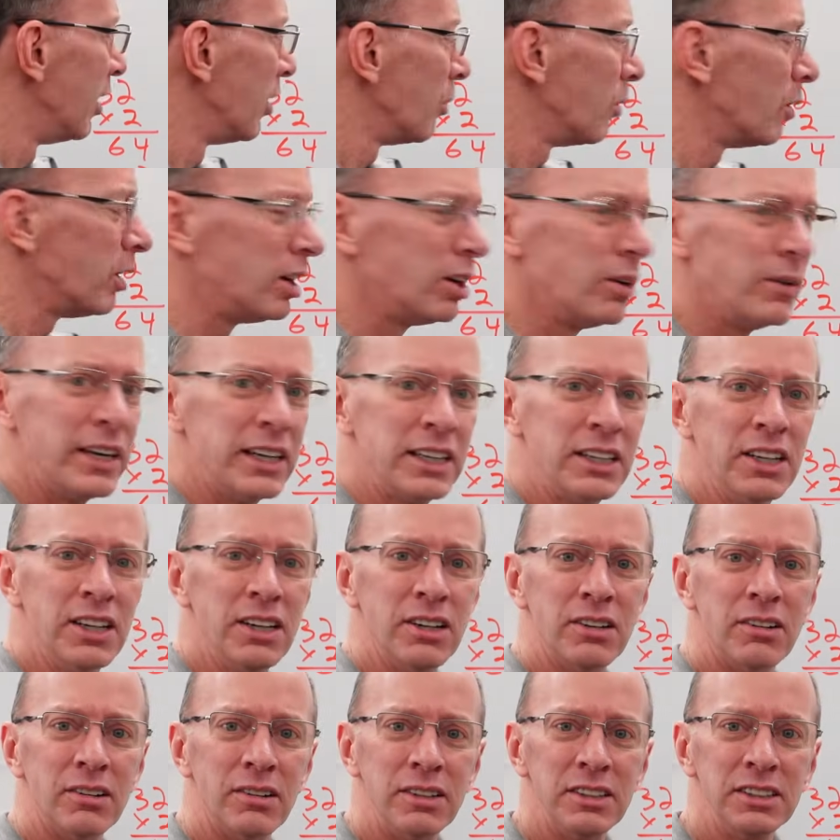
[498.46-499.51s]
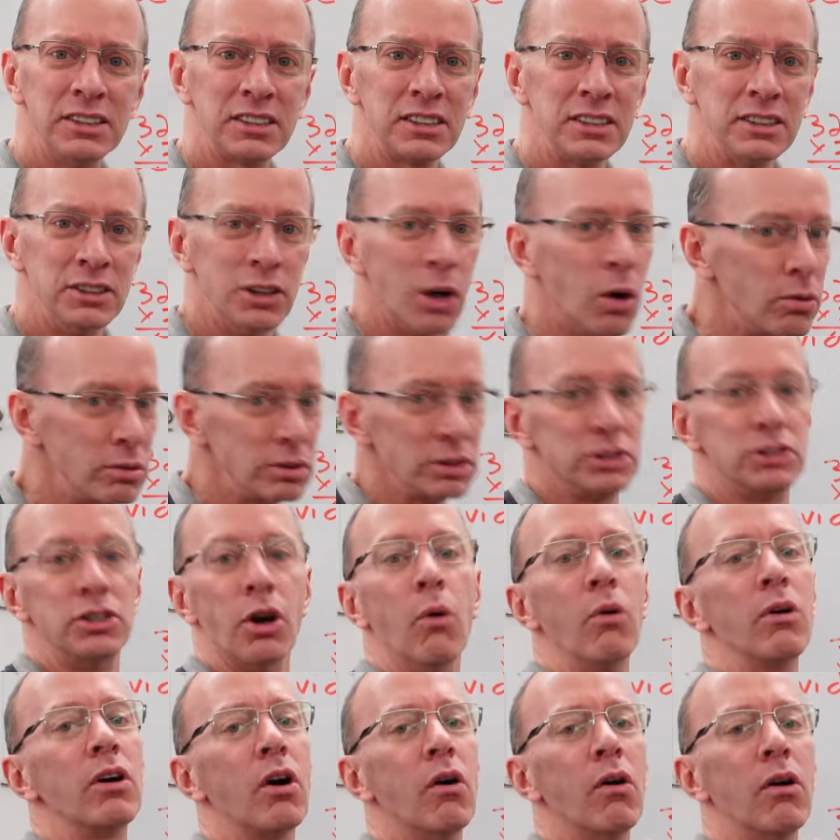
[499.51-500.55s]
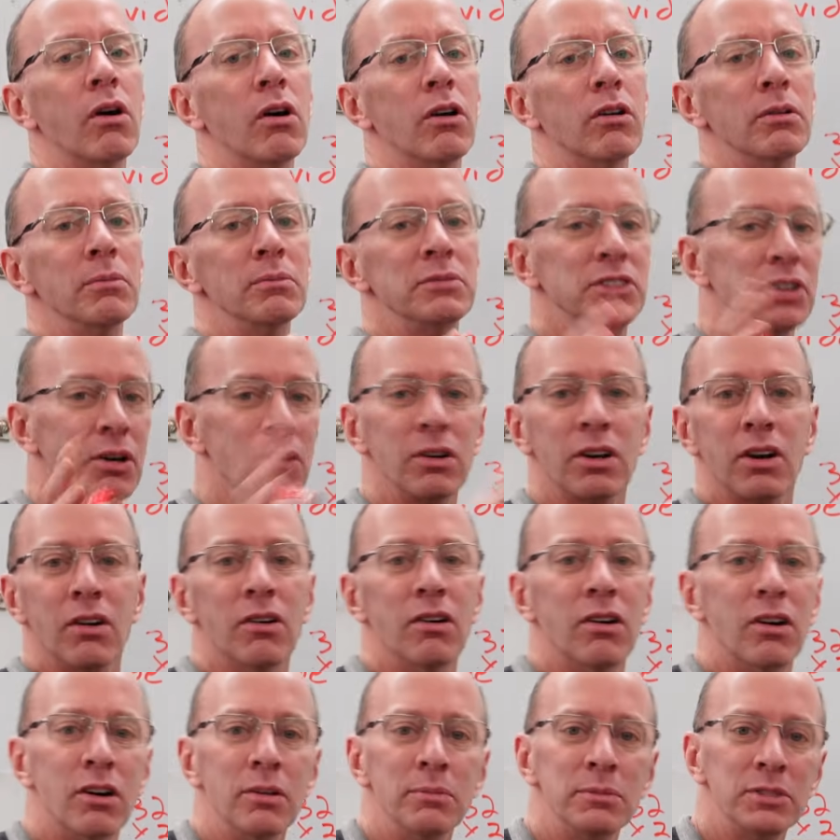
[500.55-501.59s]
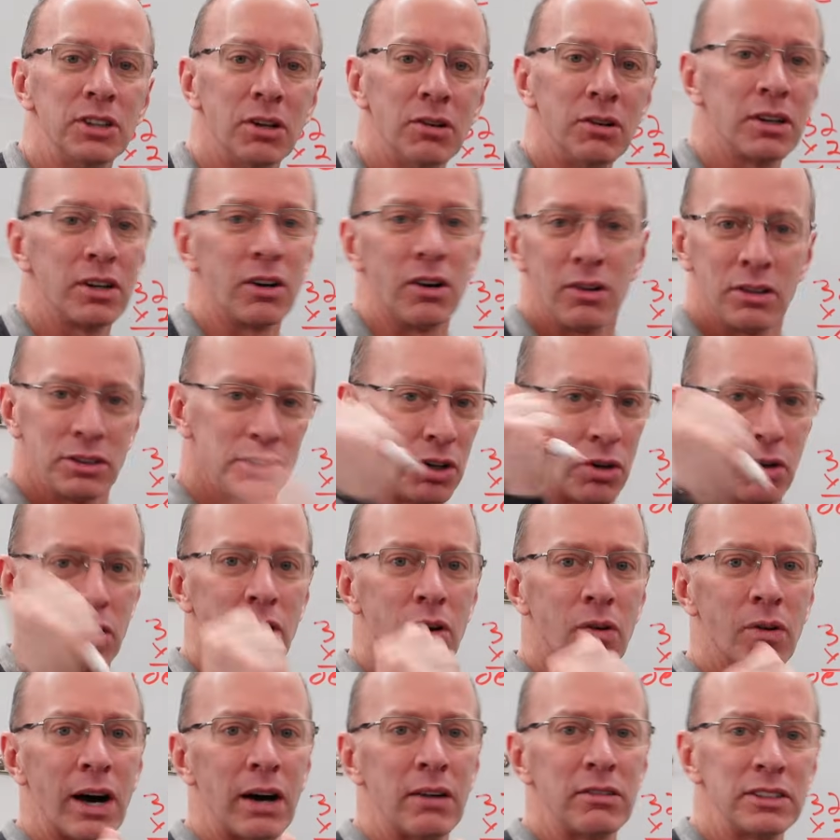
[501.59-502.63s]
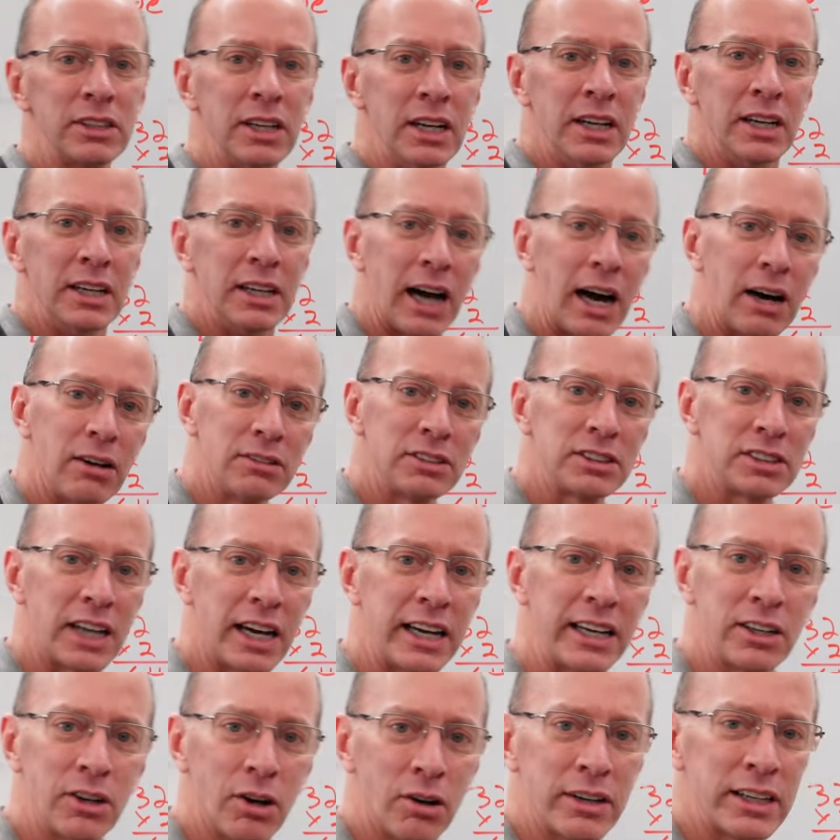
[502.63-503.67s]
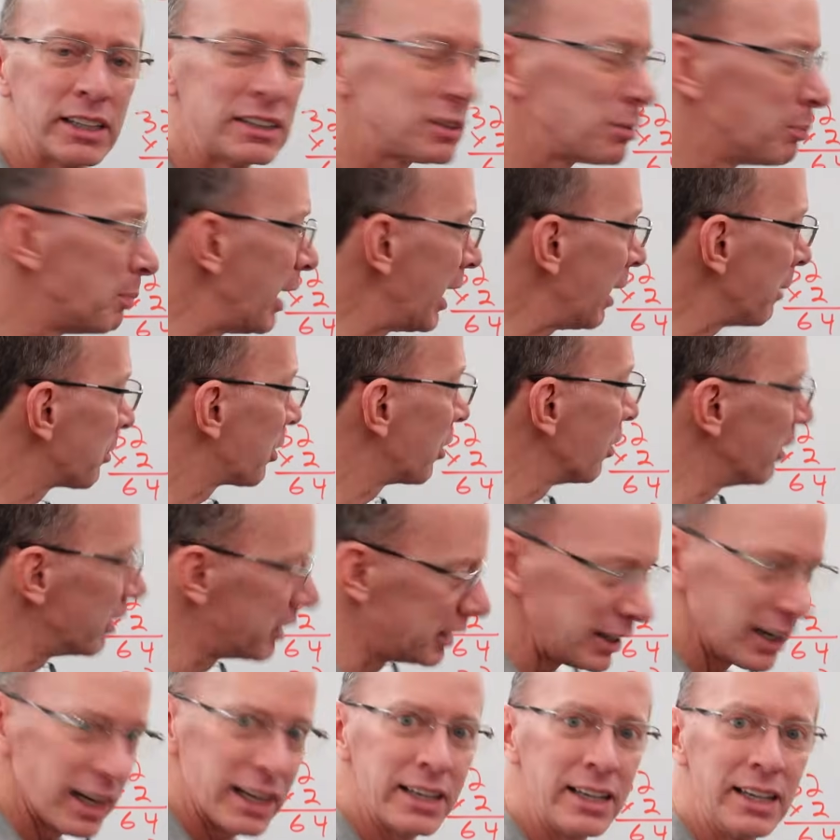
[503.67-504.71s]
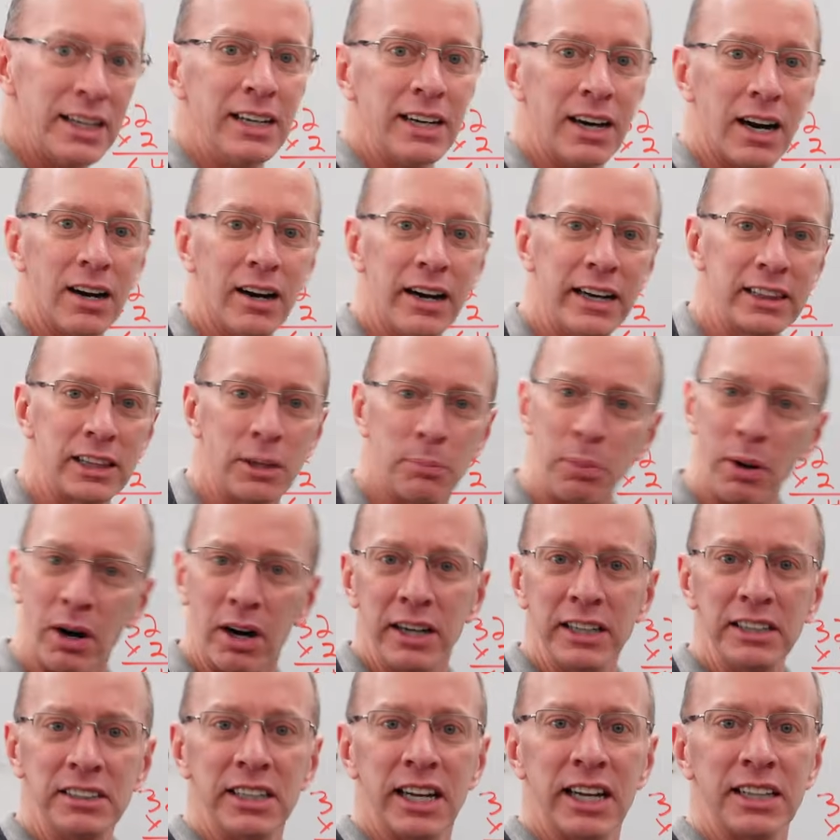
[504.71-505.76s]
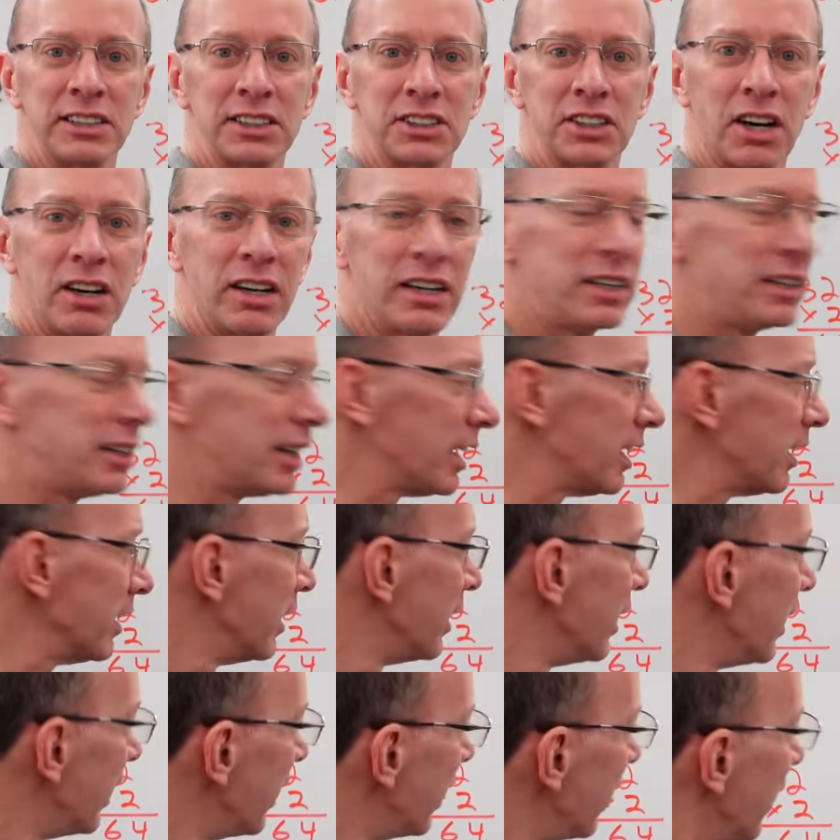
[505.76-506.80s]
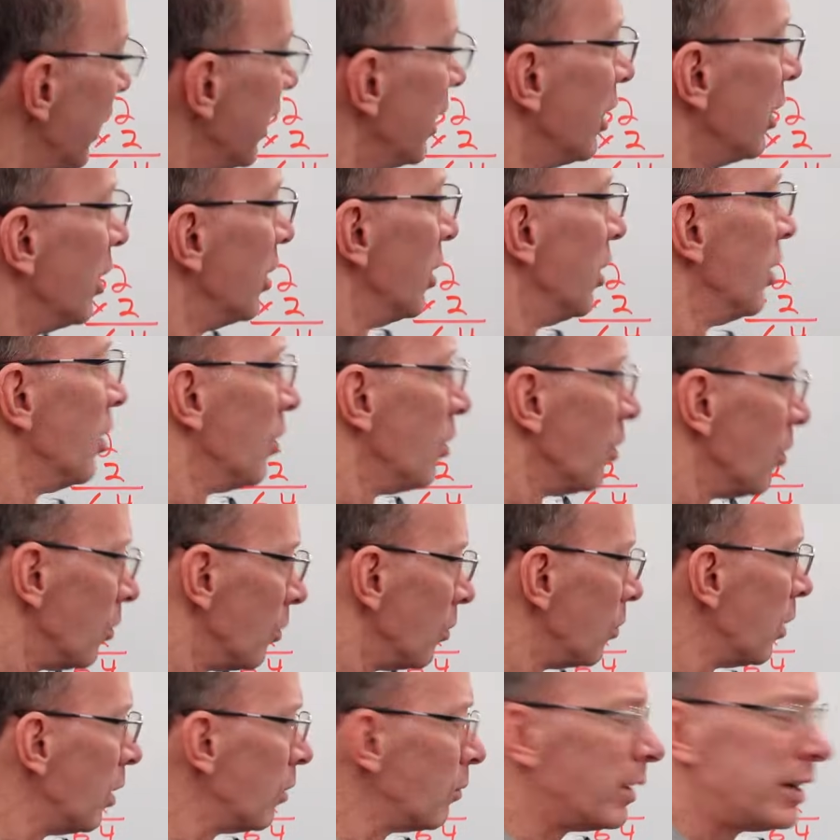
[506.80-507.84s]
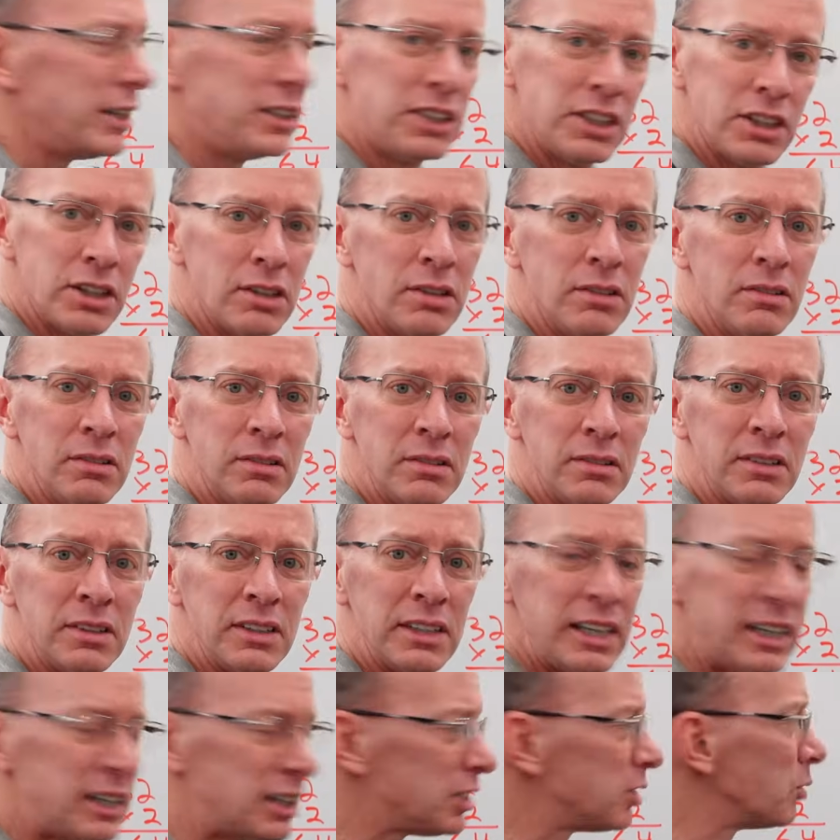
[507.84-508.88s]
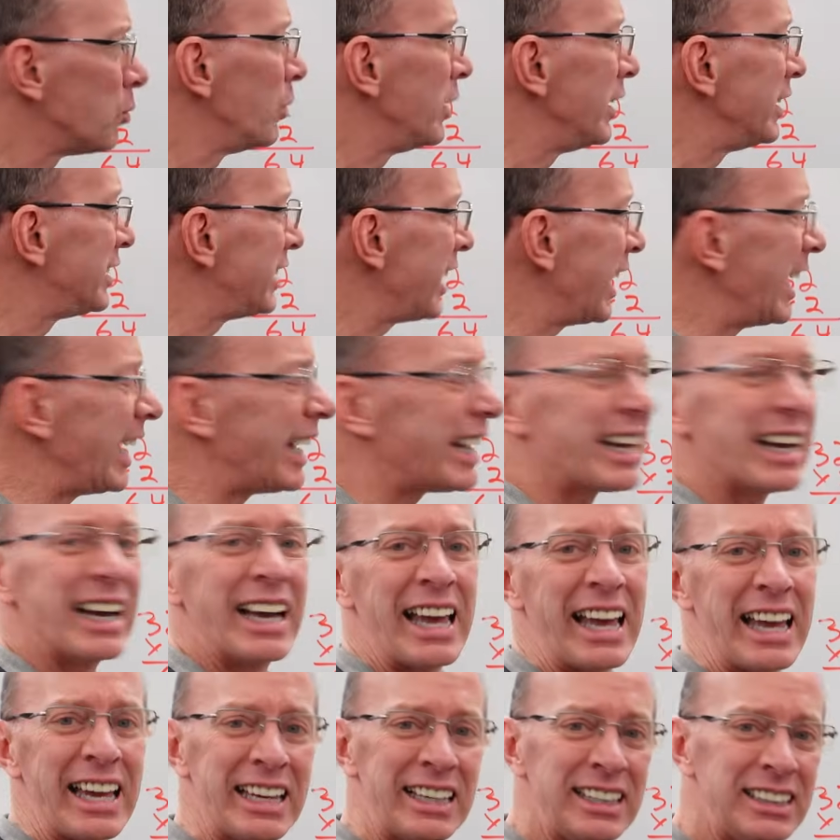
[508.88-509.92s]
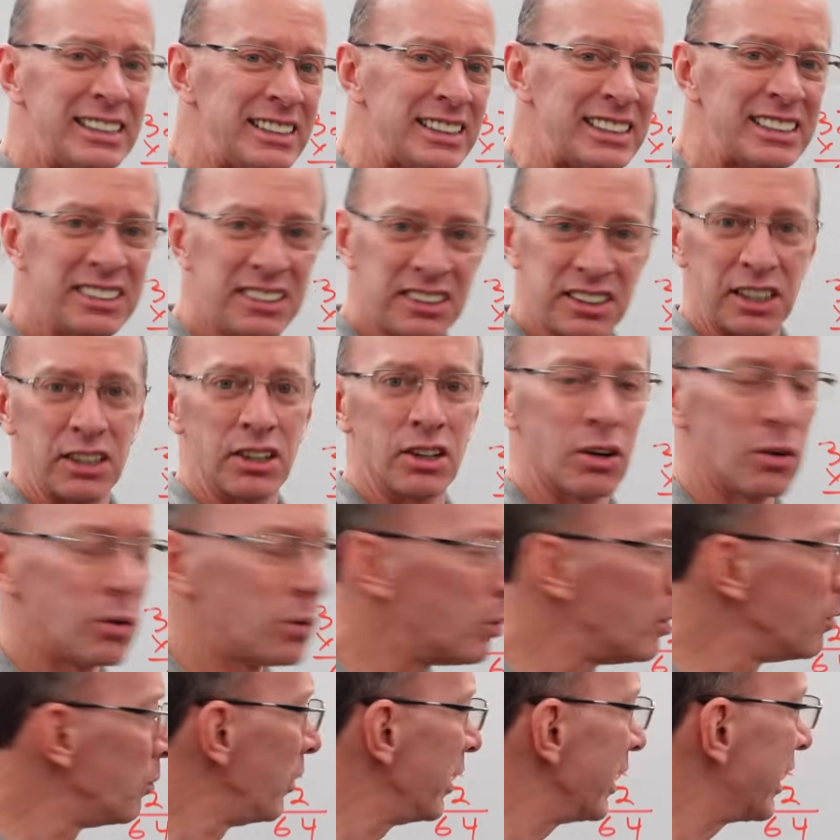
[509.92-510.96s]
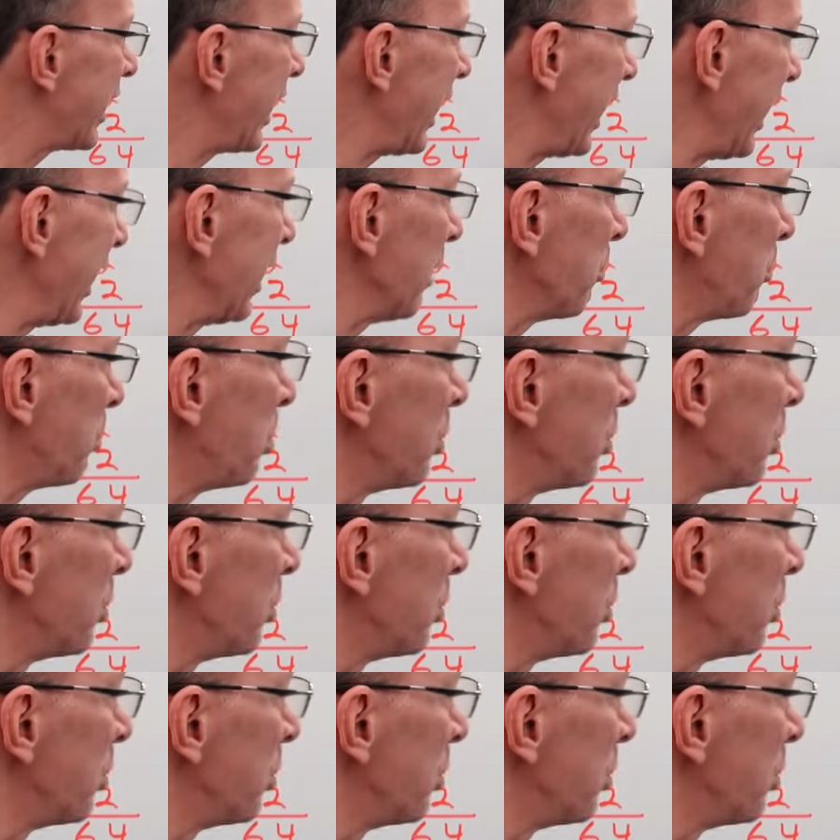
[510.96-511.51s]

what do we do? It's, no, don't go home, don't go home, don't go outside and go get some popcorn yet. All right, the party's not started yet. What we do is we take a 0. When we can't